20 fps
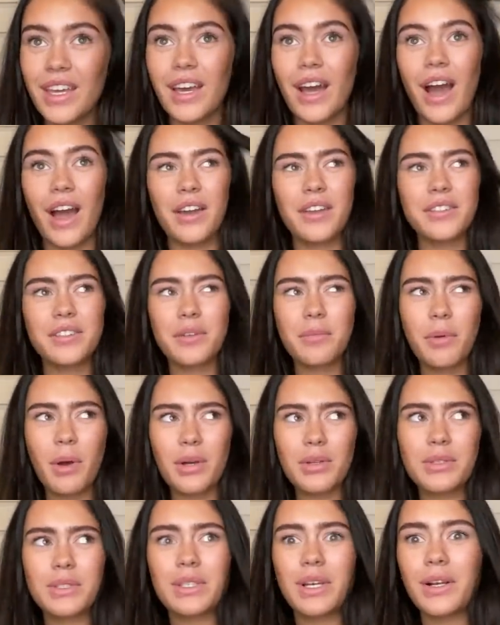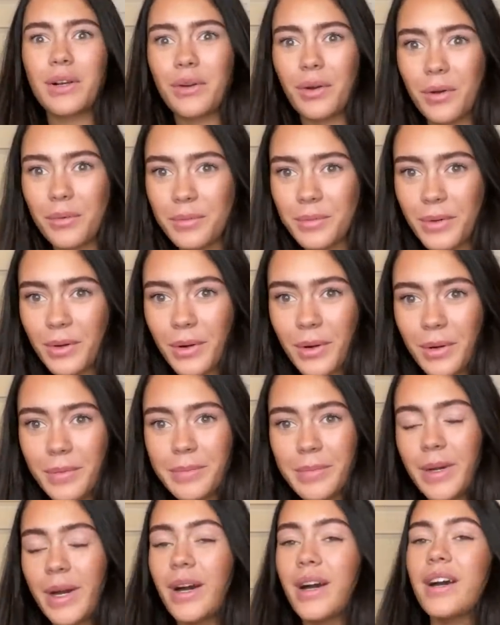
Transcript: i used to post a lot more but